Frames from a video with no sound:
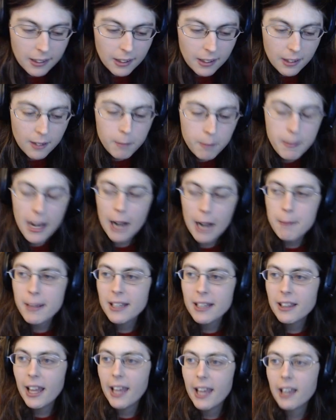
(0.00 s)
But I
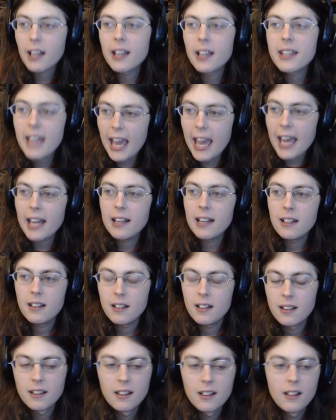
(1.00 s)
mean, like, again,
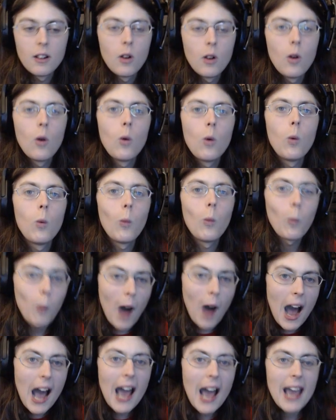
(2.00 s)

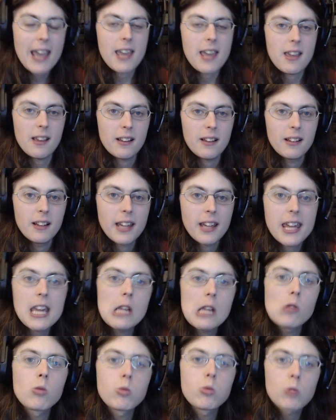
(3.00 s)
why? He
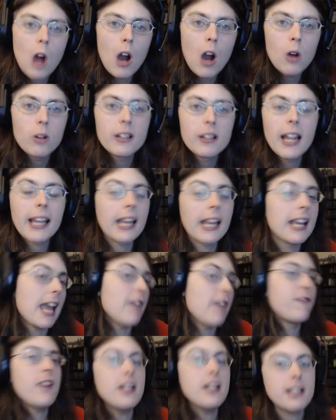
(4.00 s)
wrote, like,
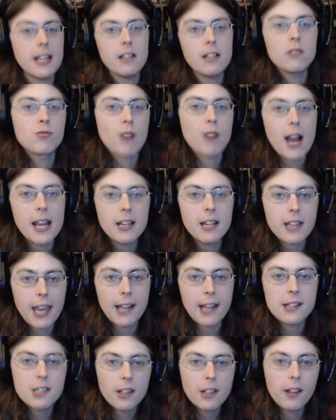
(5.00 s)
if he didn't write
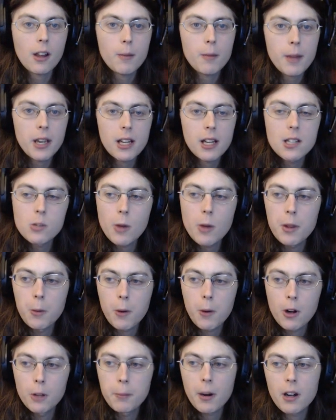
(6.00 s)
Canceling Comedians While the
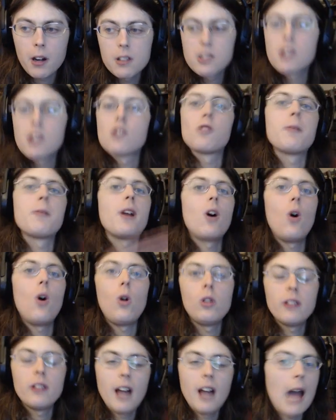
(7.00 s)
World Burns, this would be a
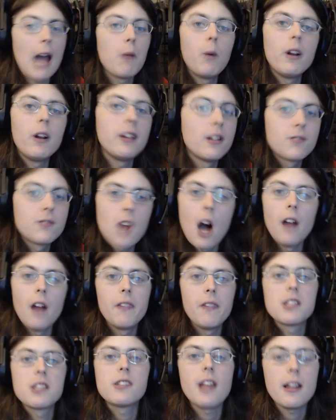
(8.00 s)
whole, I wouldn't have gone
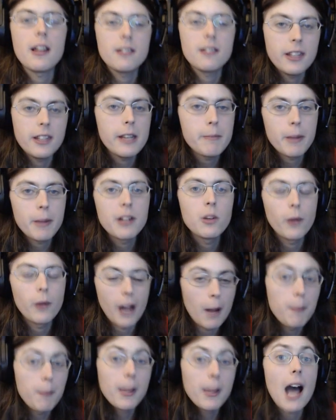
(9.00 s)
this deep into it.
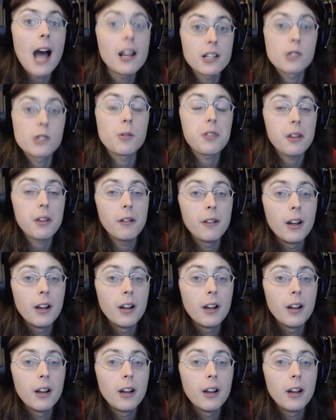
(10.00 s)
I'll be honest with you.